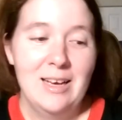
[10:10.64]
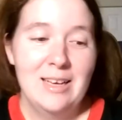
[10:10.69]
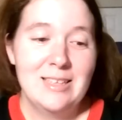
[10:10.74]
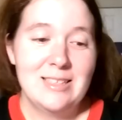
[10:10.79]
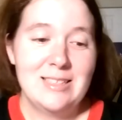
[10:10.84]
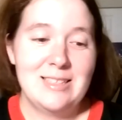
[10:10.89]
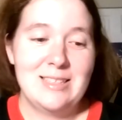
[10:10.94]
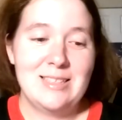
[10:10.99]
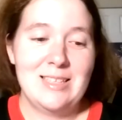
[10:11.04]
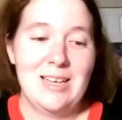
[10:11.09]

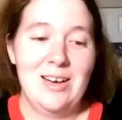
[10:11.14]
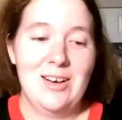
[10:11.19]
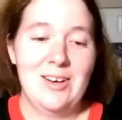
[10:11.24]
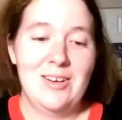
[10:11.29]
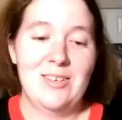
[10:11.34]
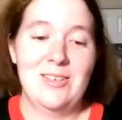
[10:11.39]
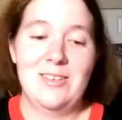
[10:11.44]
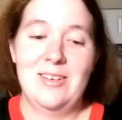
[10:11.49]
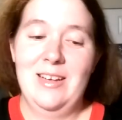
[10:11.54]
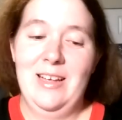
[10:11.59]

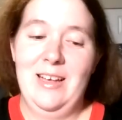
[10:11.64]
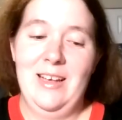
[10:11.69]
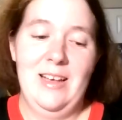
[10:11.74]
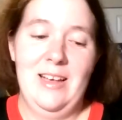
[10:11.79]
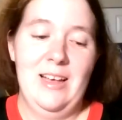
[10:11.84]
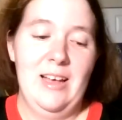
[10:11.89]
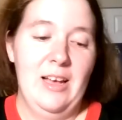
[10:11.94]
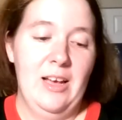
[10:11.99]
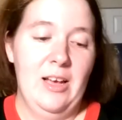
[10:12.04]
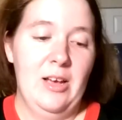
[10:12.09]
So,
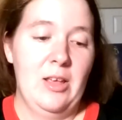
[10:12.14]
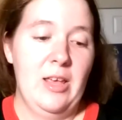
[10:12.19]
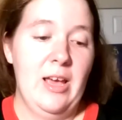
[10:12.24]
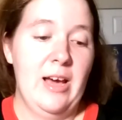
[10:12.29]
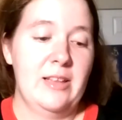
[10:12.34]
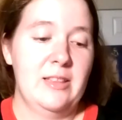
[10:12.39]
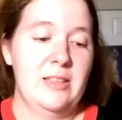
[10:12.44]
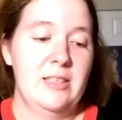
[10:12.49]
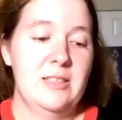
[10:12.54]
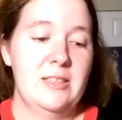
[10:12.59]

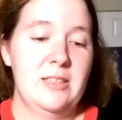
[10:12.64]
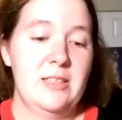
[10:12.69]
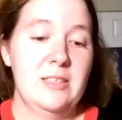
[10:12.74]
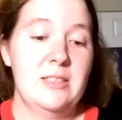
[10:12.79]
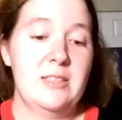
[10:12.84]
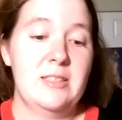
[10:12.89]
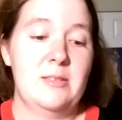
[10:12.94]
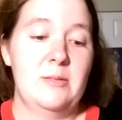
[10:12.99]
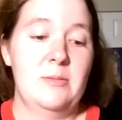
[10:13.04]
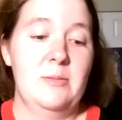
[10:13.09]
yeah,
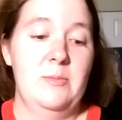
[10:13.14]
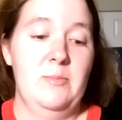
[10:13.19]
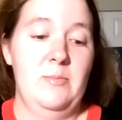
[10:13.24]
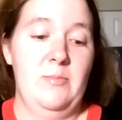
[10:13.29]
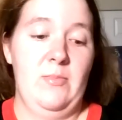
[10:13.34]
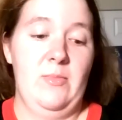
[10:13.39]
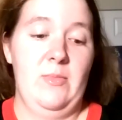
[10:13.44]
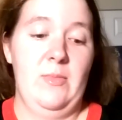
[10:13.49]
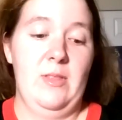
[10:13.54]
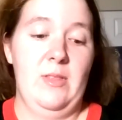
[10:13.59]

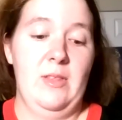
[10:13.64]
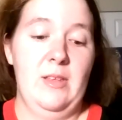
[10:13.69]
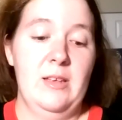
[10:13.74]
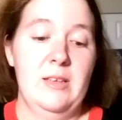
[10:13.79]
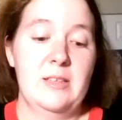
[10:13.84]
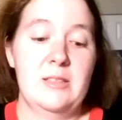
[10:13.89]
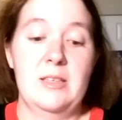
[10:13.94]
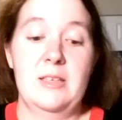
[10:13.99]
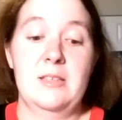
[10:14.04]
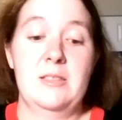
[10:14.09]

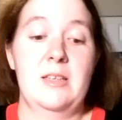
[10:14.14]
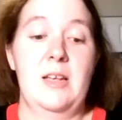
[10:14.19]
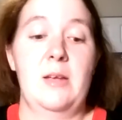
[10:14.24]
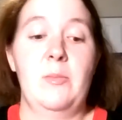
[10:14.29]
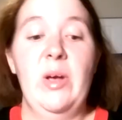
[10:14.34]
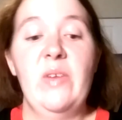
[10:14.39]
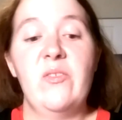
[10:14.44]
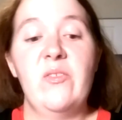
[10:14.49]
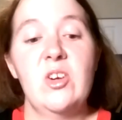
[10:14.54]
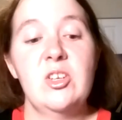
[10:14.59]
it's like
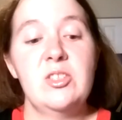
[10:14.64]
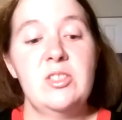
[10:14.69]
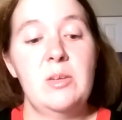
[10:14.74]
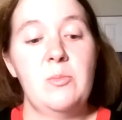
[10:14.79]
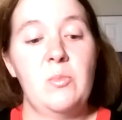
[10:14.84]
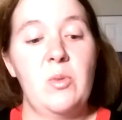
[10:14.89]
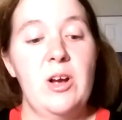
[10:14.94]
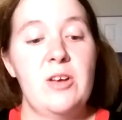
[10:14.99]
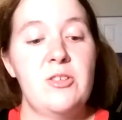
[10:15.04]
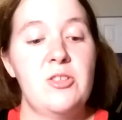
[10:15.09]
my first
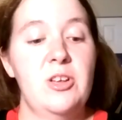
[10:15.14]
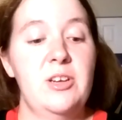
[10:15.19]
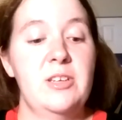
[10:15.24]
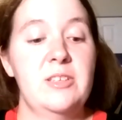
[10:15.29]
impression